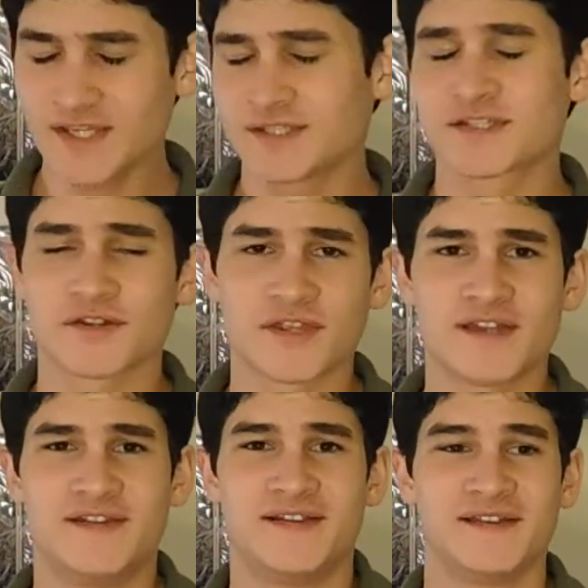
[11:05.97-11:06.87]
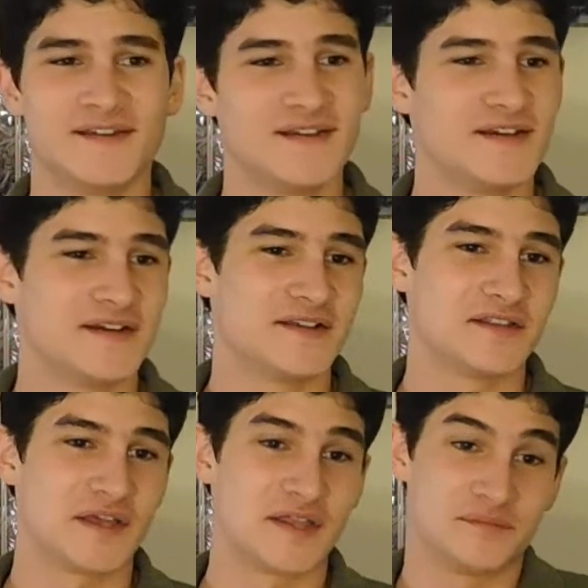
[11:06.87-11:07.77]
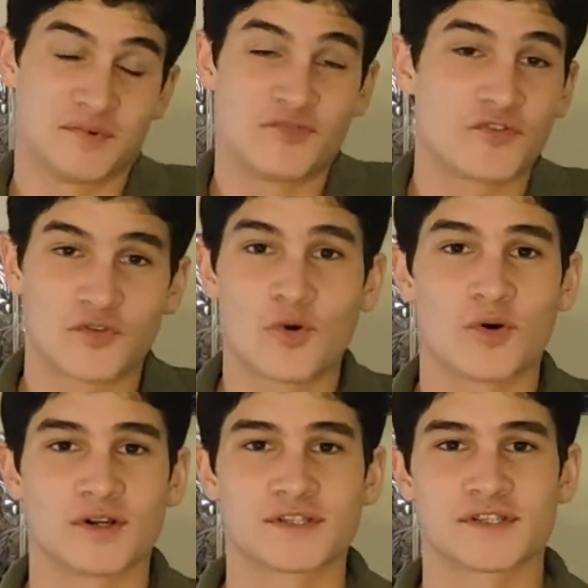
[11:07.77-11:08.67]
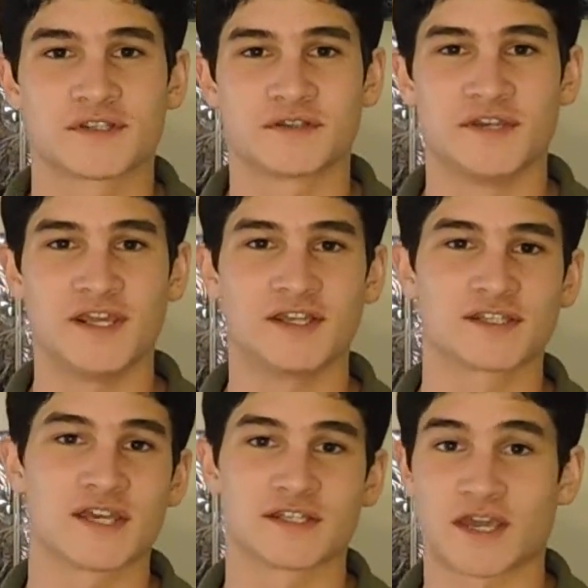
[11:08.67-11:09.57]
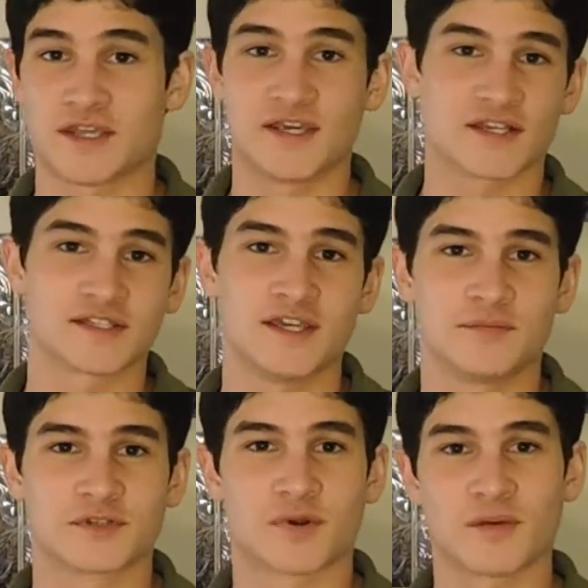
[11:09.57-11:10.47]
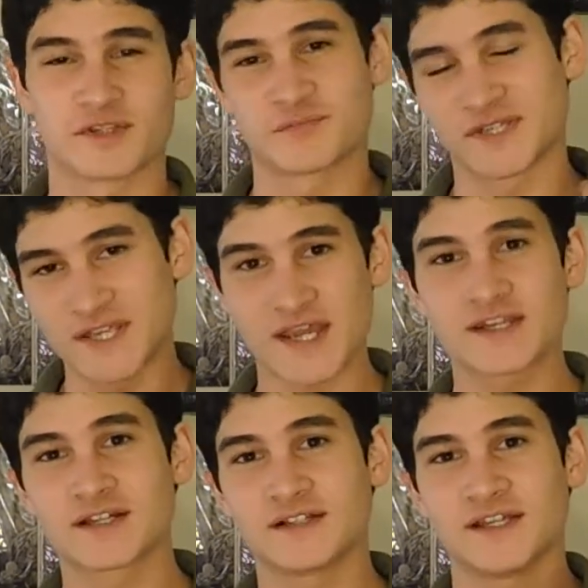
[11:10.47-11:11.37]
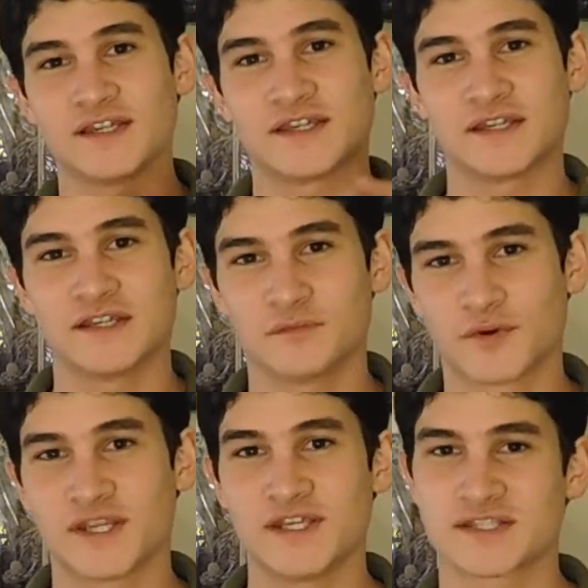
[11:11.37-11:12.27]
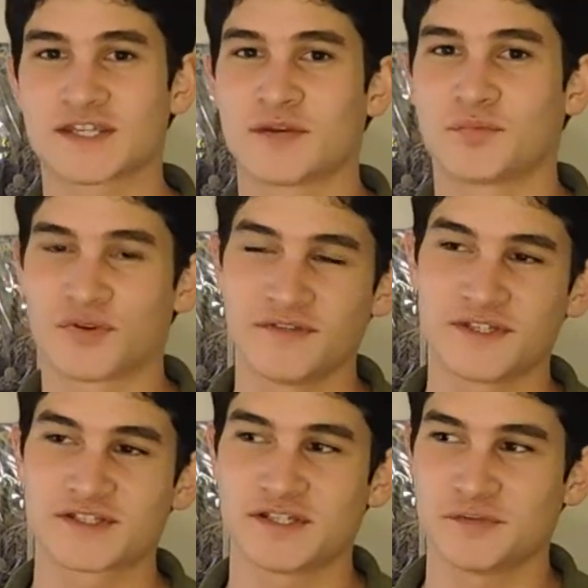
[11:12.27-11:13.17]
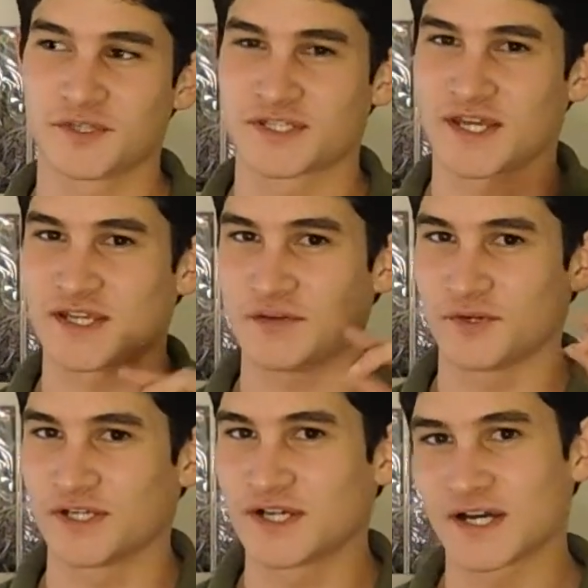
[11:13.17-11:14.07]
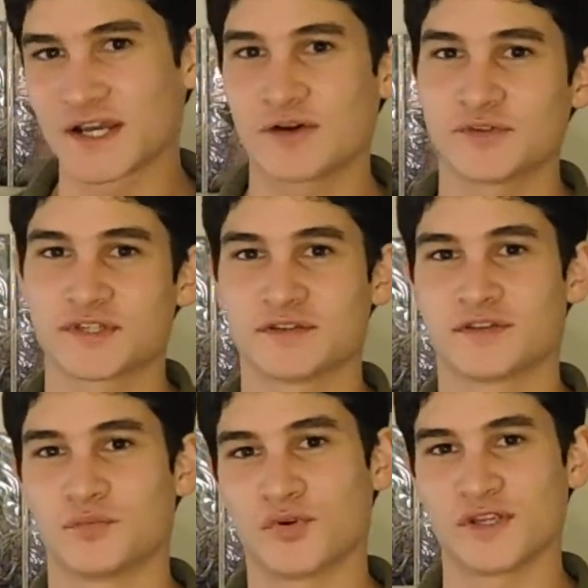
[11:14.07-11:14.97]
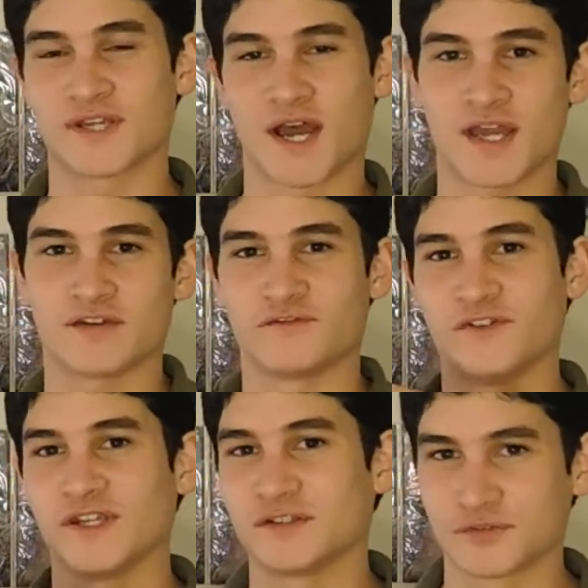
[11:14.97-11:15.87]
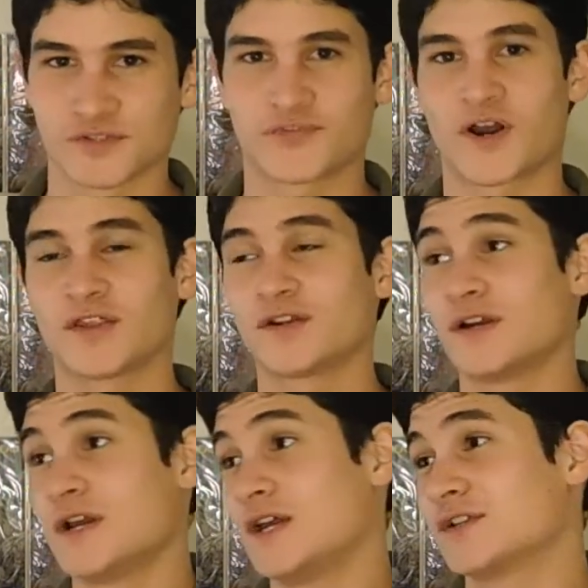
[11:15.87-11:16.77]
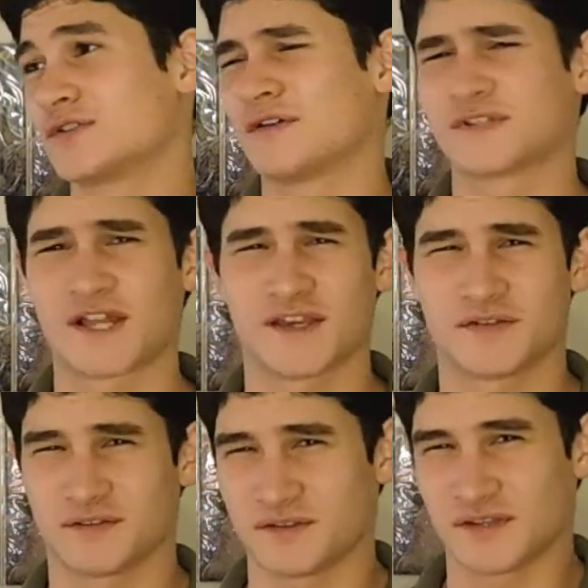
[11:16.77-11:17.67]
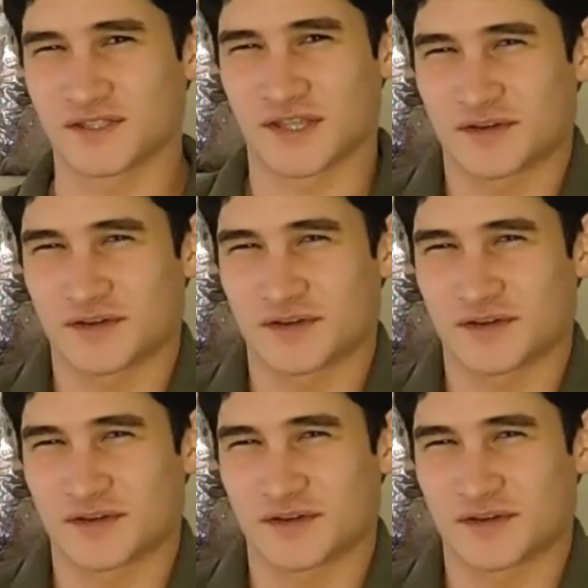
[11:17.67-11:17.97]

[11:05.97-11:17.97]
so then, of course, Negan says he has to keep his promise, but technically what he said previously was that he would cut out the boy's eye and feed it to his father. So I was like, is